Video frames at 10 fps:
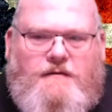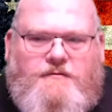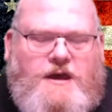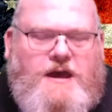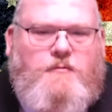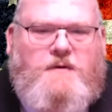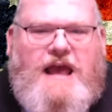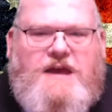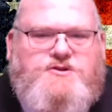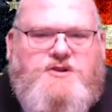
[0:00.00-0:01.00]
government
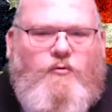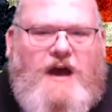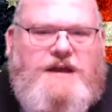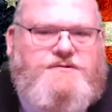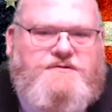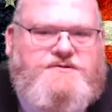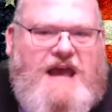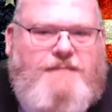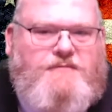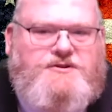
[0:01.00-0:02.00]
has no right to
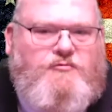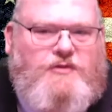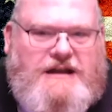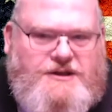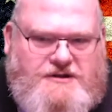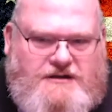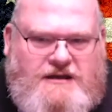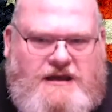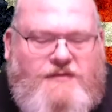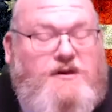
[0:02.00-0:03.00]
establish a religion.
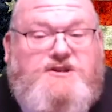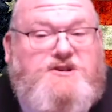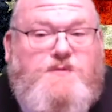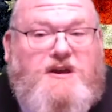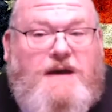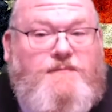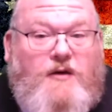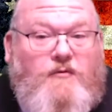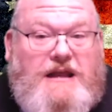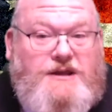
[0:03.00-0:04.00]
This has become
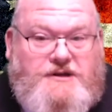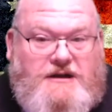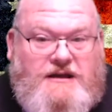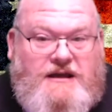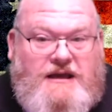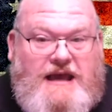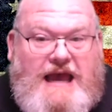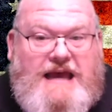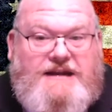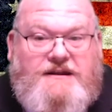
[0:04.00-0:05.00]
their religion,
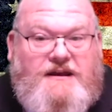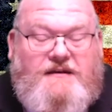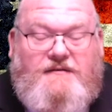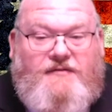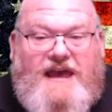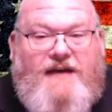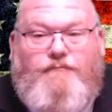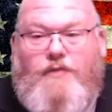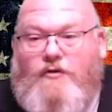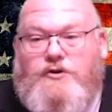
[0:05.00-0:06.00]
and they
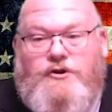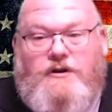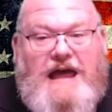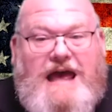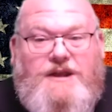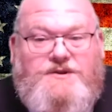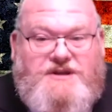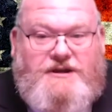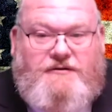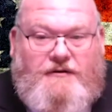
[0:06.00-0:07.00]
have bought hook, line, and
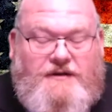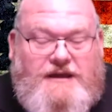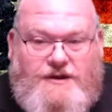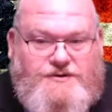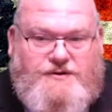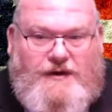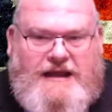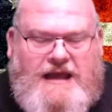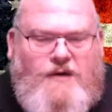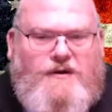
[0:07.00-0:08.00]
sinker into it.
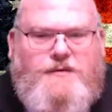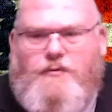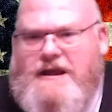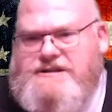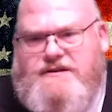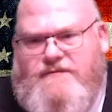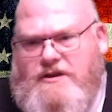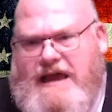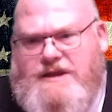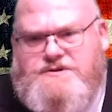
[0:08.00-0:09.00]
When the president of the
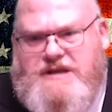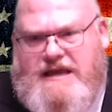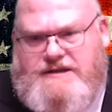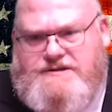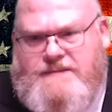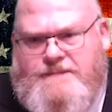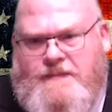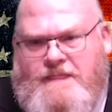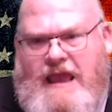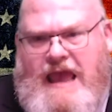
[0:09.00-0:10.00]
United States
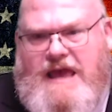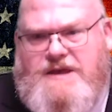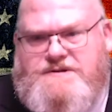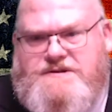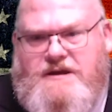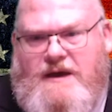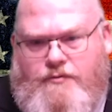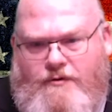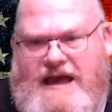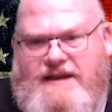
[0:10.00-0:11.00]
has a
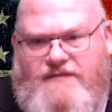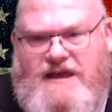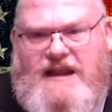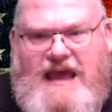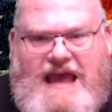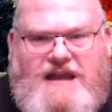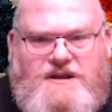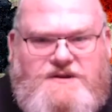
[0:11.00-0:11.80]
pride event at